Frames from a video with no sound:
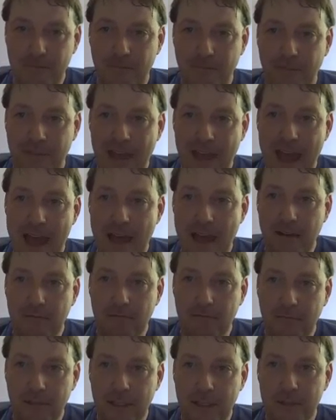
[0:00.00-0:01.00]
that
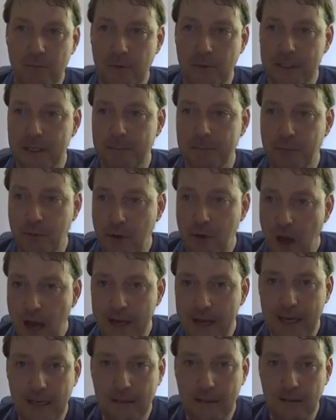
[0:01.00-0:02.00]
this was a
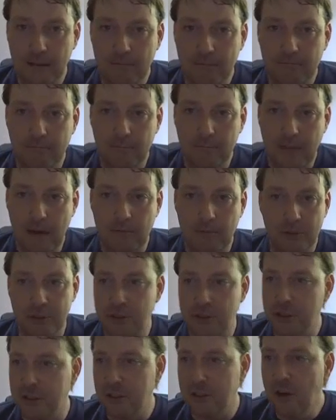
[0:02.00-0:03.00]
product that was
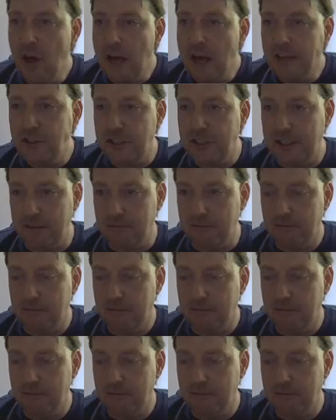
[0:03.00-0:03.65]
just launching.